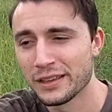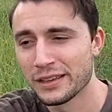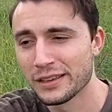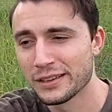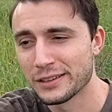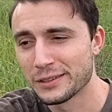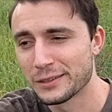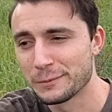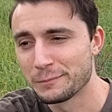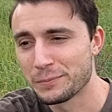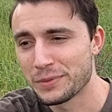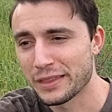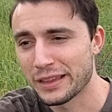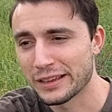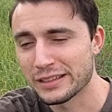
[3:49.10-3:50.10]
And
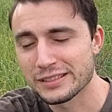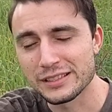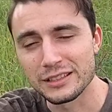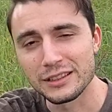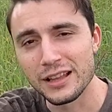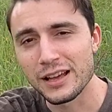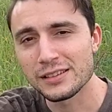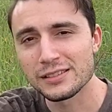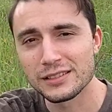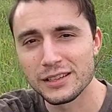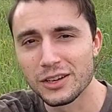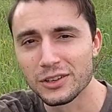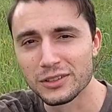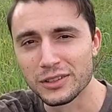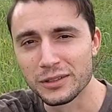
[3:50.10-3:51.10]
I guess the last
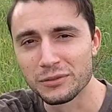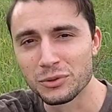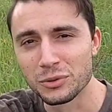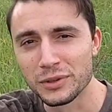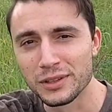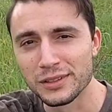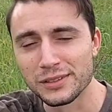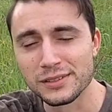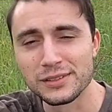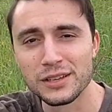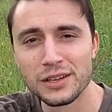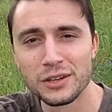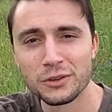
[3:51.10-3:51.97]
thing I'll leave you with is